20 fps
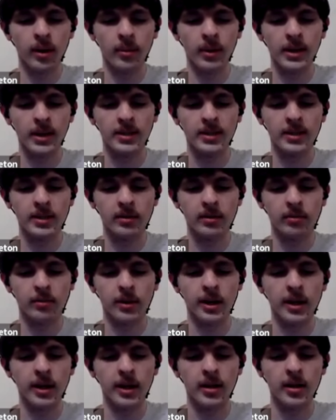That means it's
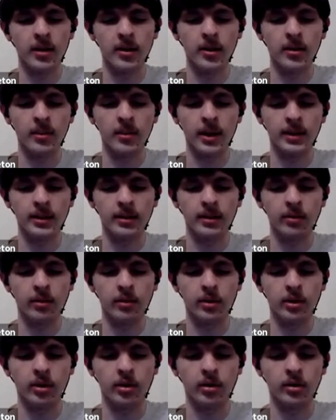because it
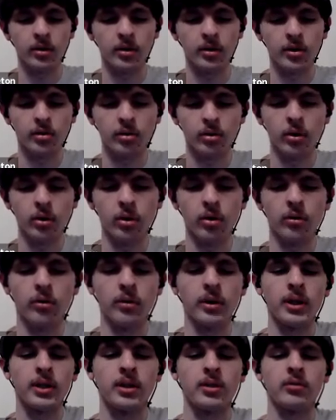returns
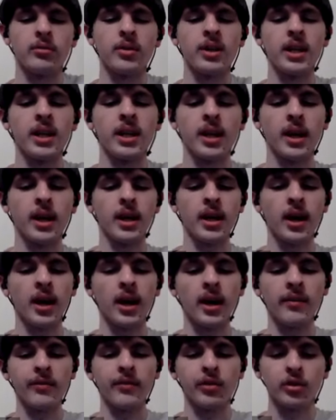true when it's reading a
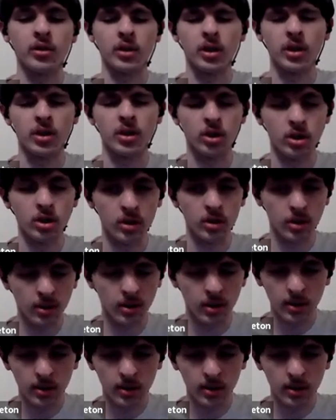high voltage.